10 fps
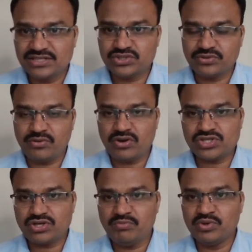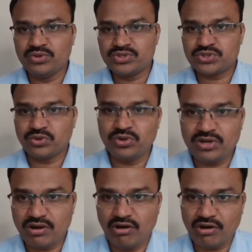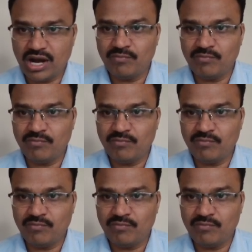So cost of goods sold or